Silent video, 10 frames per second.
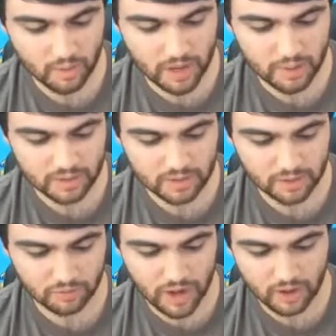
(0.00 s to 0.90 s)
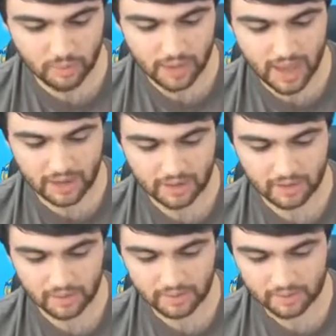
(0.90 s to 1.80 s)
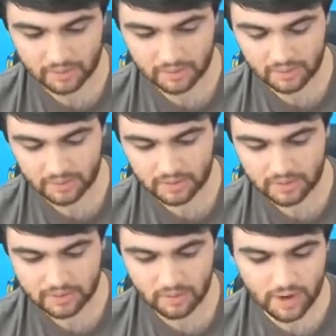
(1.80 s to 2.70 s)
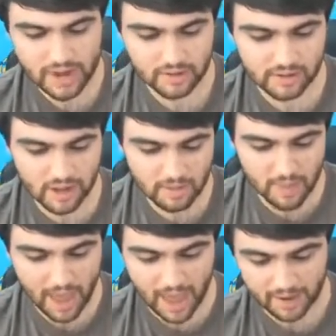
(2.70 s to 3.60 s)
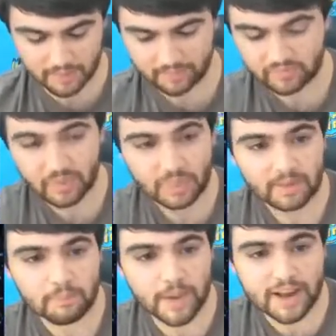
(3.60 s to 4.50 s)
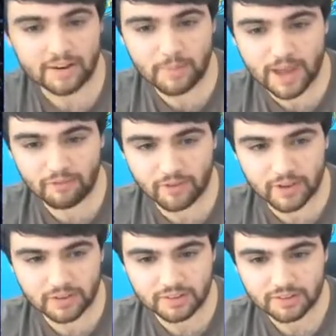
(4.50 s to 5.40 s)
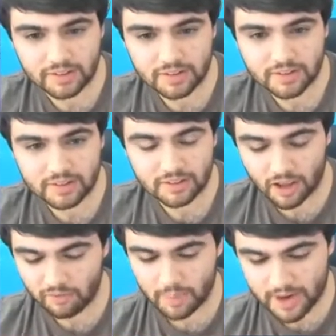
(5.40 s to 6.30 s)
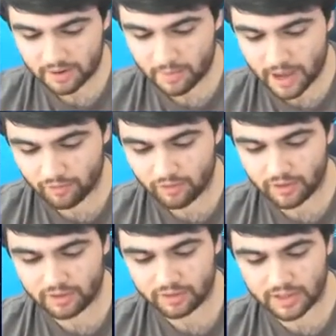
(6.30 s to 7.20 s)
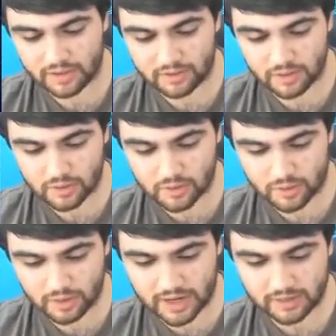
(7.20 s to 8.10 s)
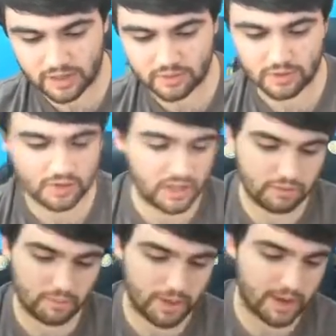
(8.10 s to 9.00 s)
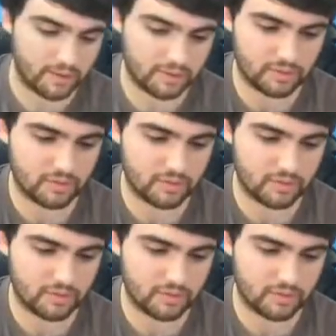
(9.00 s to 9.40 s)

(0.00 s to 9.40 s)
away with in this final pack here. See Reagor's on the back. Baker Mayfield. Love Baker Mayfield. Think he's going to do some great things for the Cleveland Browns.